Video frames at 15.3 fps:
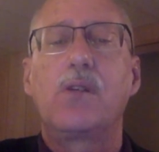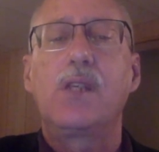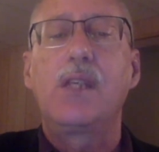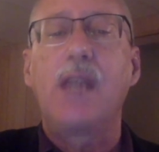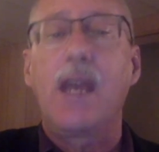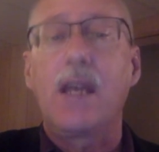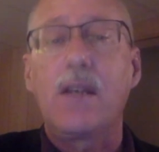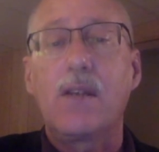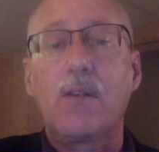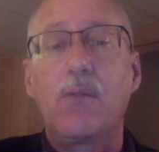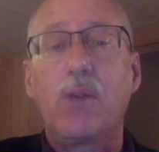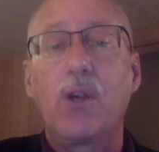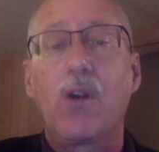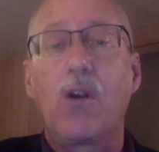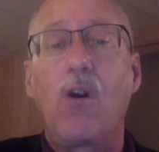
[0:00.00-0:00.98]
yet
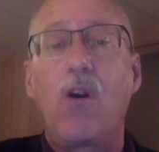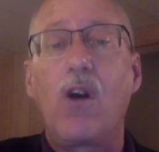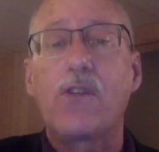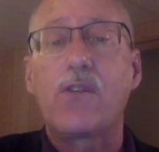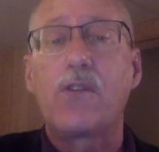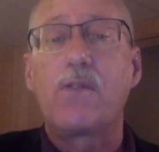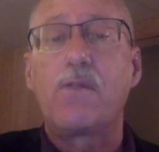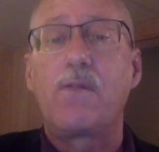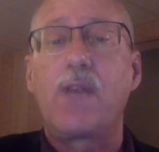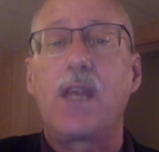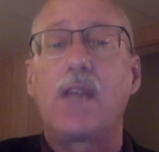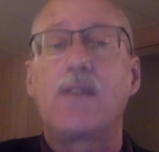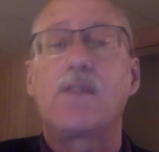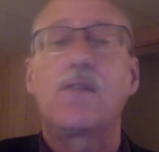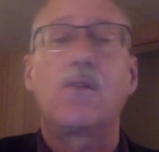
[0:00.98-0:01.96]
we also
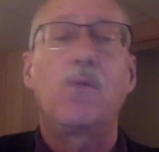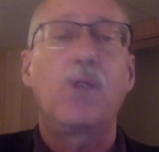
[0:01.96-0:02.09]
face